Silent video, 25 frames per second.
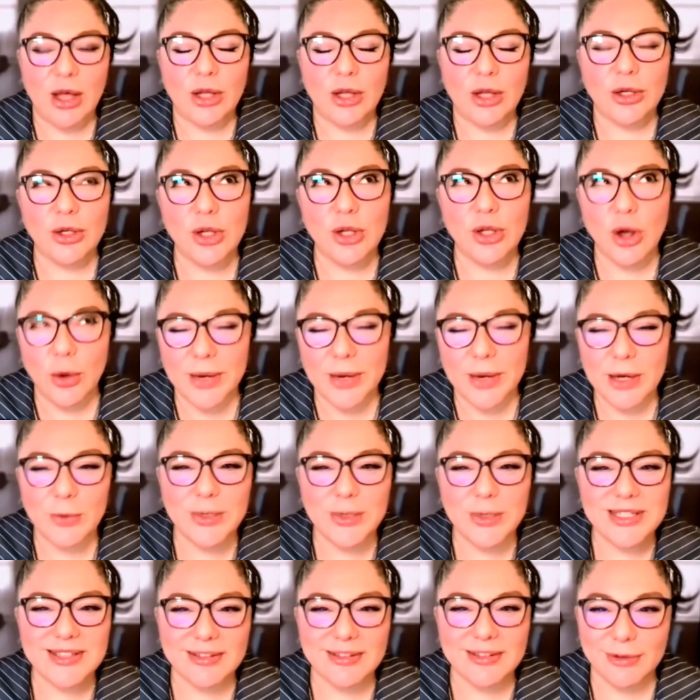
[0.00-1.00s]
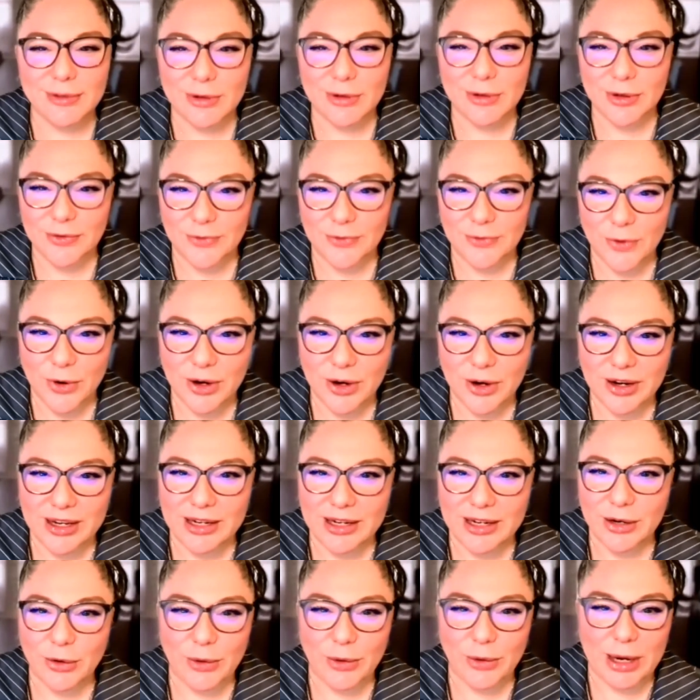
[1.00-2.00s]
knowing what to look for in
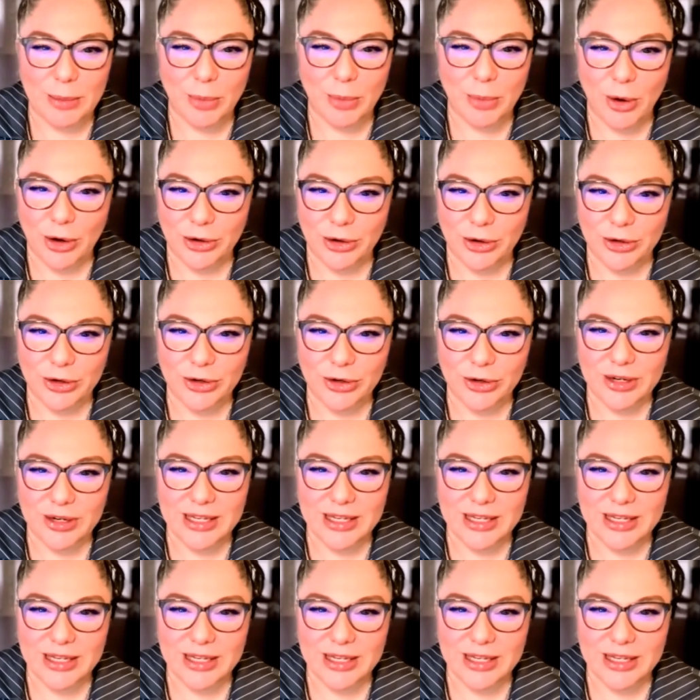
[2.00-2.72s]
a great partner